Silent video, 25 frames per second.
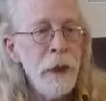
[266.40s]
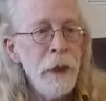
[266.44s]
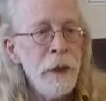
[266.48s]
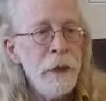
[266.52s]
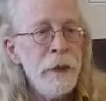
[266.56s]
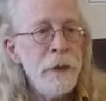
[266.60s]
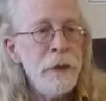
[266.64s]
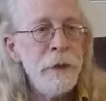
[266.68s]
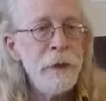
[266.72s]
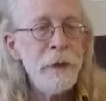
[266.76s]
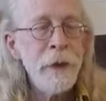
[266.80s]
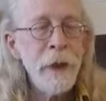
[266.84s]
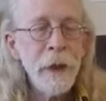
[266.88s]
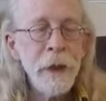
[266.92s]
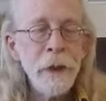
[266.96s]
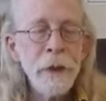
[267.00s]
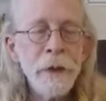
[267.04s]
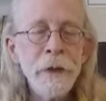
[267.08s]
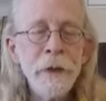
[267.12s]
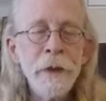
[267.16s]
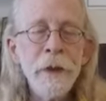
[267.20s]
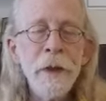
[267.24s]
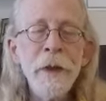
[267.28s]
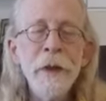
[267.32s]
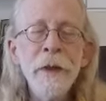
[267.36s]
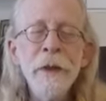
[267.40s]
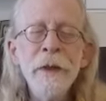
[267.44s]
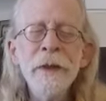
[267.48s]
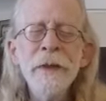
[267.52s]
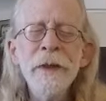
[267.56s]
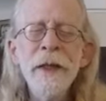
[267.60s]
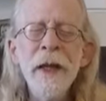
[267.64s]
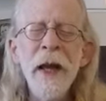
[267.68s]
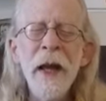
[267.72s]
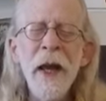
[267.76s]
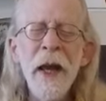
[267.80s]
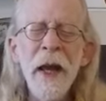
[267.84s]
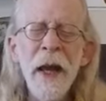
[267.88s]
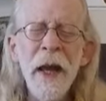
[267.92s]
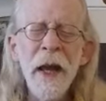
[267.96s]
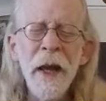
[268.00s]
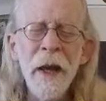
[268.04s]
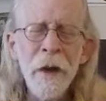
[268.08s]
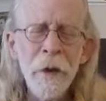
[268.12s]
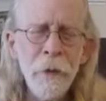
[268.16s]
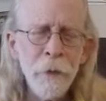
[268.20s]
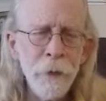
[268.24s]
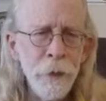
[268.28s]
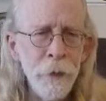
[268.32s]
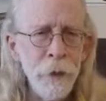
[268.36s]
Sex is
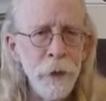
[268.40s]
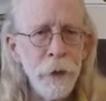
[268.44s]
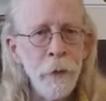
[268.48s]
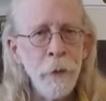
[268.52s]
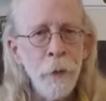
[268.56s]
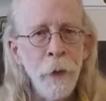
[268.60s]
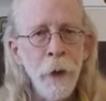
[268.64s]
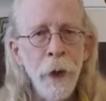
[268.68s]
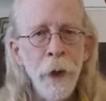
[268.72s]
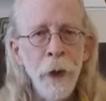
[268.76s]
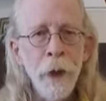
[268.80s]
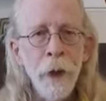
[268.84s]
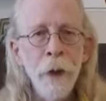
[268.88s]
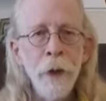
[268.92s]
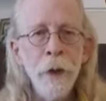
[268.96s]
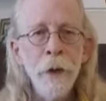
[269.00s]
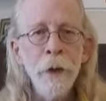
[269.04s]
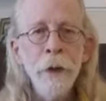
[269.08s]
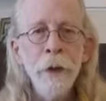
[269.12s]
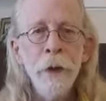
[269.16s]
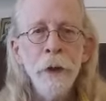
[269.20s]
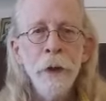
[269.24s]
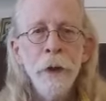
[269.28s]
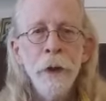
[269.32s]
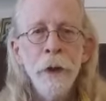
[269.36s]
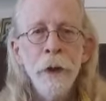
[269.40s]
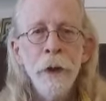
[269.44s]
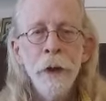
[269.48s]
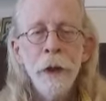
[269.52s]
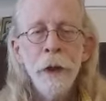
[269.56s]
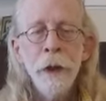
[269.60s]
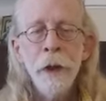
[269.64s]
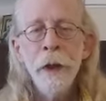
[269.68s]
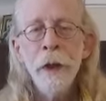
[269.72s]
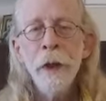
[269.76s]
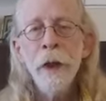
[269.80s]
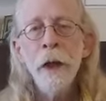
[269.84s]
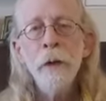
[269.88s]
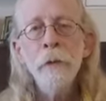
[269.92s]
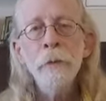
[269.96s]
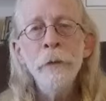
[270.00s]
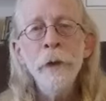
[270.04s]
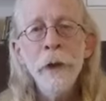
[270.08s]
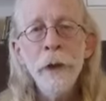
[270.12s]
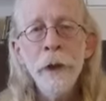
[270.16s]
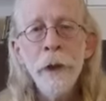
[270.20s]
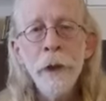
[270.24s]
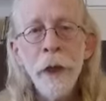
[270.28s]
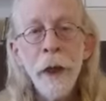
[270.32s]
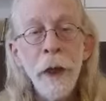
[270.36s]
everywhere in our
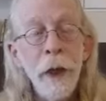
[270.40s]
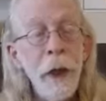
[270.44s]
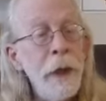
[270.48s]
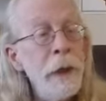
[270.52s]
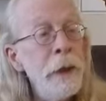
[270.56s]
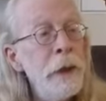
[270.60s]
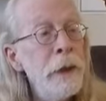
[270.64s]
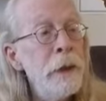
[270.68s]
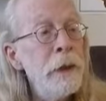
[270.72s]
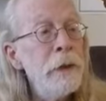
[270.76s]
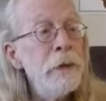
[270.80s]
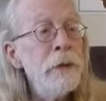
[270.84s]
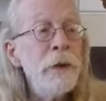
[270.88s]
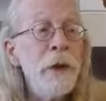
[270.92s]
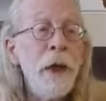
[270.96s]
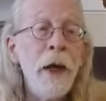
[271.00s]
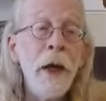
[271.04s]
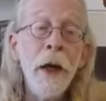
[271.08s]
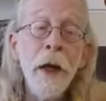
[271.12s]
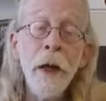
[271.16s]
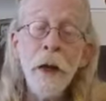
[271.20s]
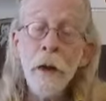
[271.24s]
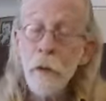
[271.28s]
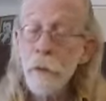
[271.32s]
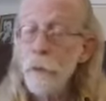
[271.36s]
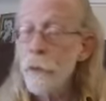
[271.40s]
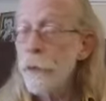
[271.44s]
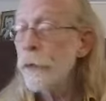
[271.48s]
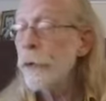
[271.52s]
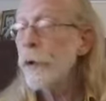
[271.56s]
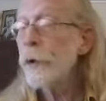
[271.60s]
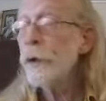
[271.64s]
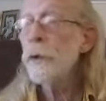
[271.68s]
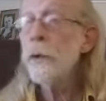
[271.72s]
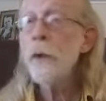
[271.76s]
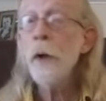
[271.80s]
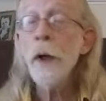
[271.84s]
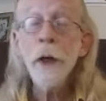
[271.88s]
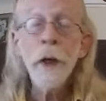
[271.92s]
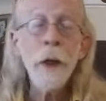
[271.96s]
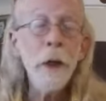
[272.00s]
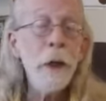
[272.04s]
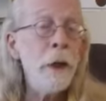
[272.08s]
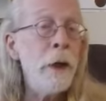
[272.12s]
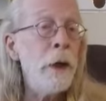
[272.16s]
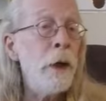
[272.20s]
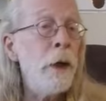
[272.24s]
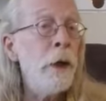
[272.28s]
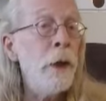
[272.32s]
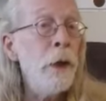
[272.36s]
media, and it is
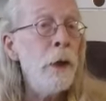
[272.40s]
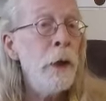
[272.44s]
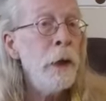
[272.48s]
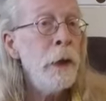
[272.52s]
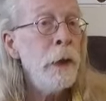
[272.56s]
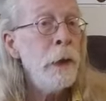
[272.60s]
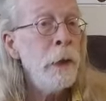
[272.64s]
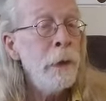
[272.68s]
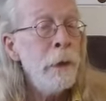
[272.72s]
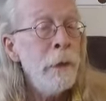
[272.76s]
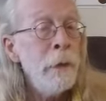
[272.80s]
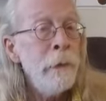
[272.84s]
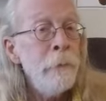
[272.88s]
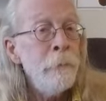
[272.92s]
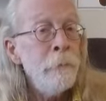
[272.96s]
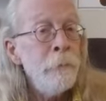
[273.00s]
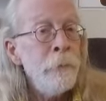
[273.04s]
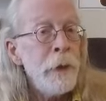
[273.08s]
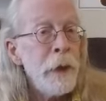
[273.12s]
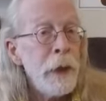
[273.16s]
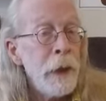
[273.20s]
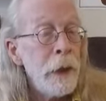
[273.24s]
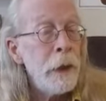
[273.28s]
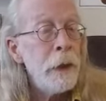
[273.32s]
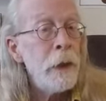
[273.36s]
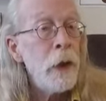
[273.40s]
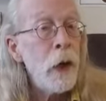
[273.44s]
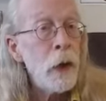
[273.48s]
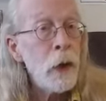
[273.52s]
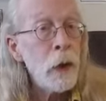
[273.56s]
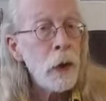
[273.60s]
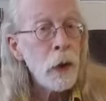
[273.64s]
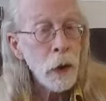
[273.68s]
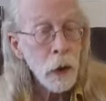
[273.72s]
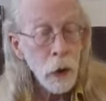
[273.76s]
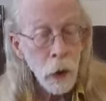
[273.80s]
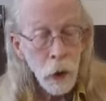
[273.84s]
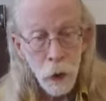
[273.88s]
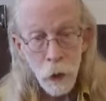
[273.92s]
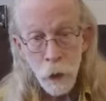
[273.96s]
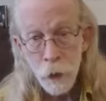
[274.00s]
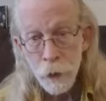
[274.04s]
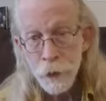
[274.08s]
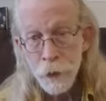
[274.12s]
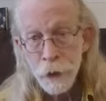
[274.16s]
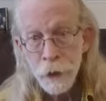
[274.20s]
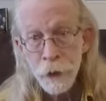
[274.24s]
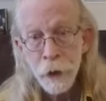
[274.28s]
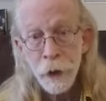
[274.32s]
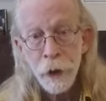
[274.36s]
everywhere in our
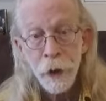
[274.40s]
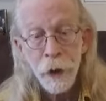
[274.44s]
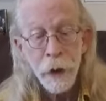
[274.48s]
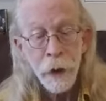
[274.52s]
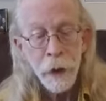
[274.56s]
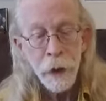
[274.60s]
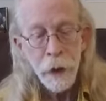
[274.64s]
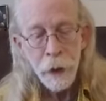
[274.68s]
culture.